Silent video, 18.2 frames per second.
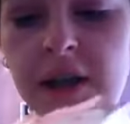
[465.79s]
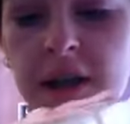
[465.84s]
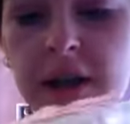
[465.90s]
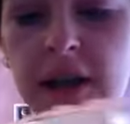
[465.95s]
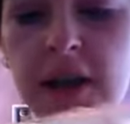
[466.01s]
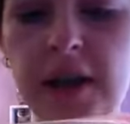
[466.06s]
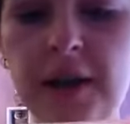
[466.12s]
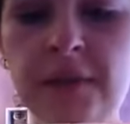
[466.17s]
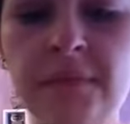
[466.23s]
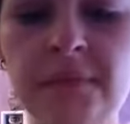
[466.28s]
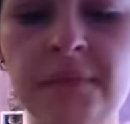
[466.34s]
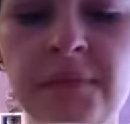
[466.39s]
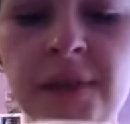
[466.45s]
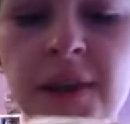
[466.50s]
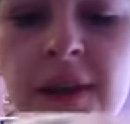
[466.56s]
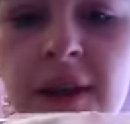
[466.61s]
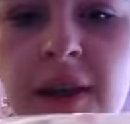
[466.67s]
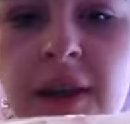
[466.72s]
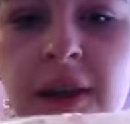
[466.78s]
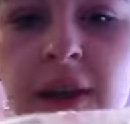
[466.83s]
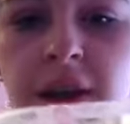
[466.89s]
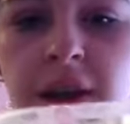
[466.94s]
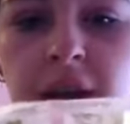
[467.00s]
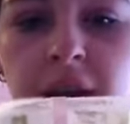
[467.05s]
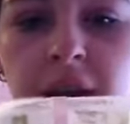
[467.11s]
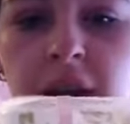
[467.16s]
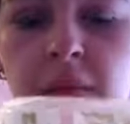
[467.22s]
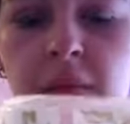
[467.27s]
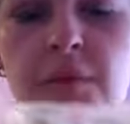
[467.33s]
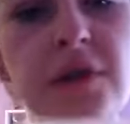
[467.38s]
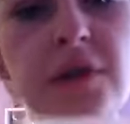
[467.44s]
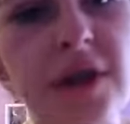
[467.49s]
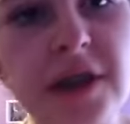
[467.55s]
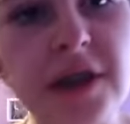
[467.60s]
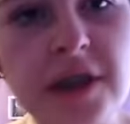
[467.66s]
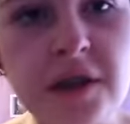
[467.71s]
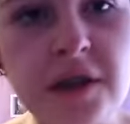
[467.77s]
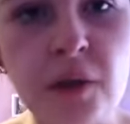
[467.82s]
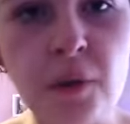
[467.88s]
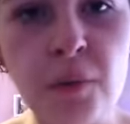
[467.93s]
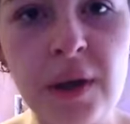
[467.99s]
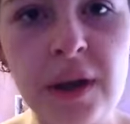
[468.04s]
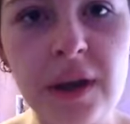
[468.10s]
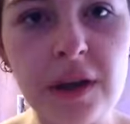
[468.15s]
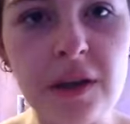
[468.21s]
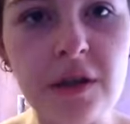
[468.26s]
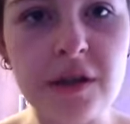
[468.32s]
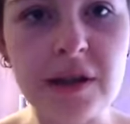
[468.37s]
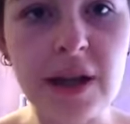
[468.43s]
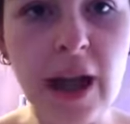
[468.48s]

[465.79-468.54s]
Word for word: Um, but this is so weird because